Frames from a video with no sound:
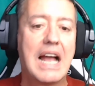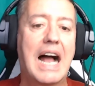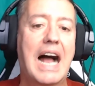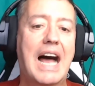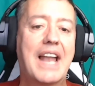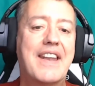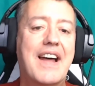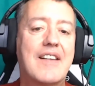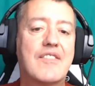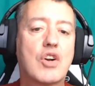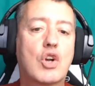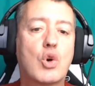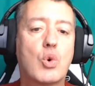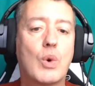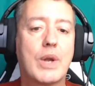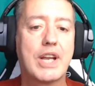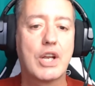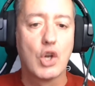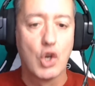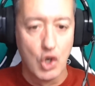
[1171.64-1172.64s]
and have a
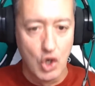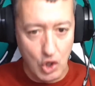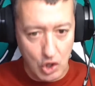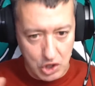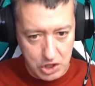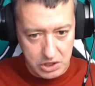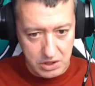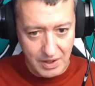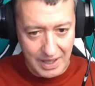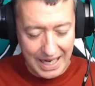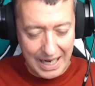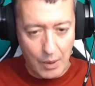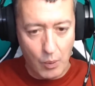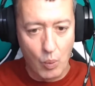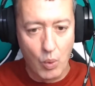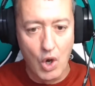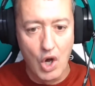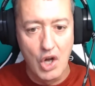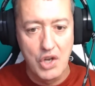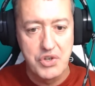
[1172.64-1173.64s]
quick look at
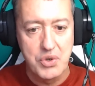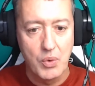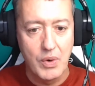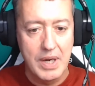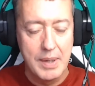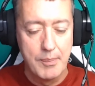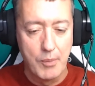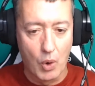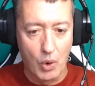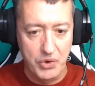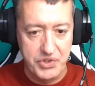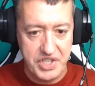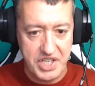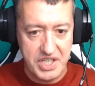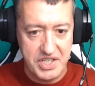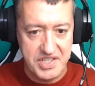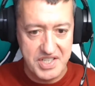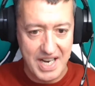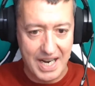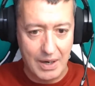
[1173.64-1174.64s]
Wordle in more
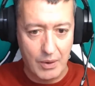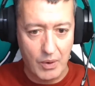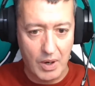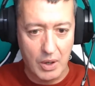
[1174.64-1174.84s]
detail.